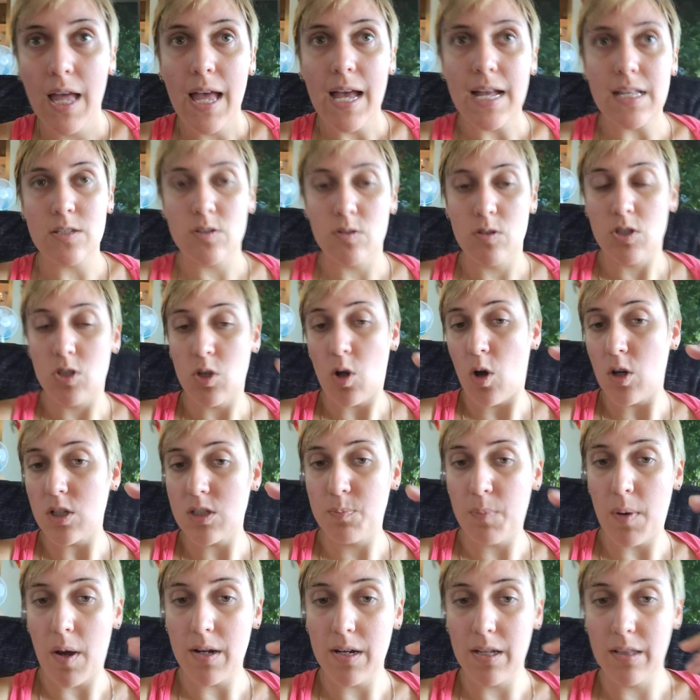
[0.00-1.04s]
And so the dog's
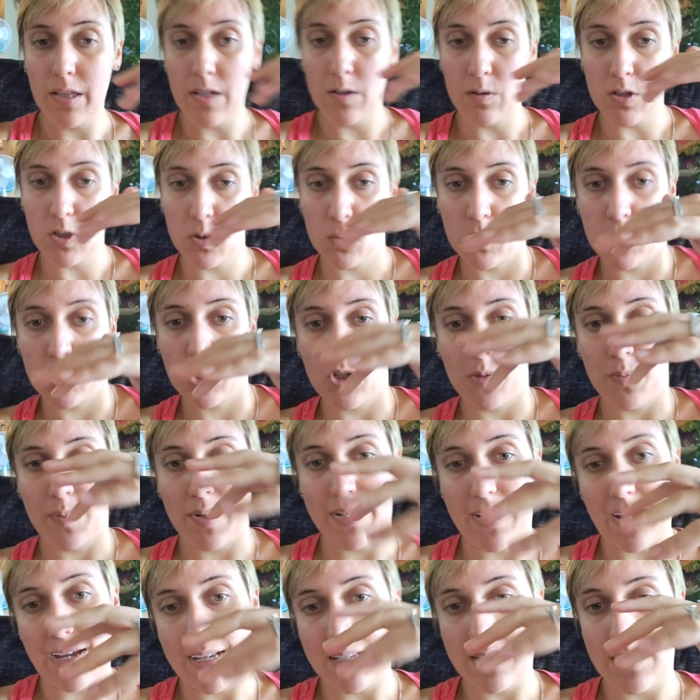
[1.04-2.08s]
body language, which should be
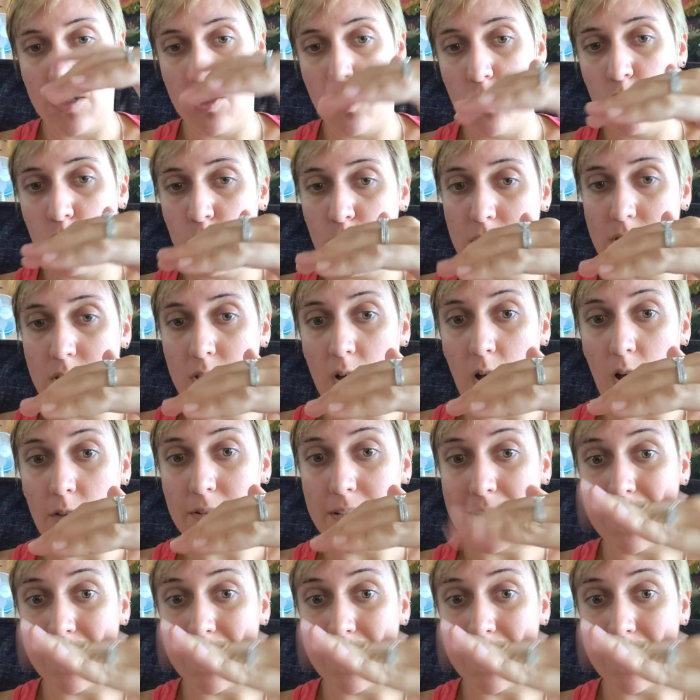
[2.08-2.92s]
nice and neutral and soft,